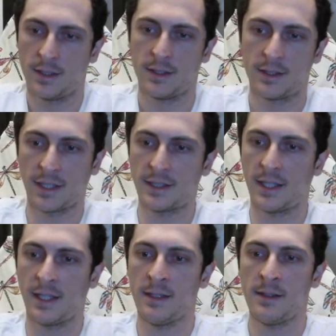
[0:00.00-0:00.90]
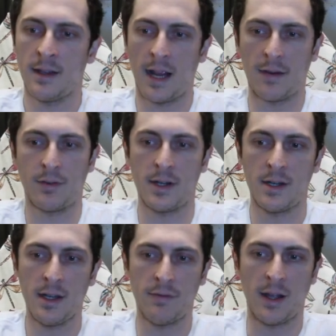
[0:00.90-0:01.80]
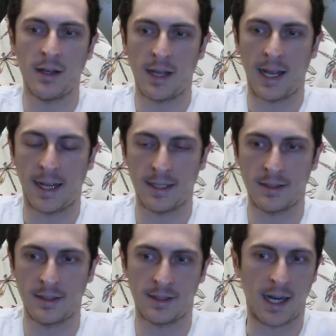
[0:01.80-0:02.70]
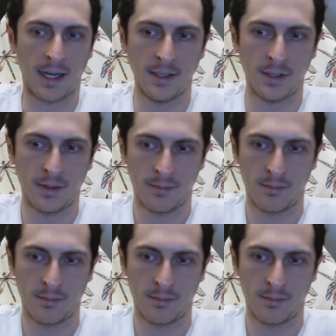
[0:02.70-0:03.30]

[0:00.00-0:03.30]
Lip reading: 16, every event has size.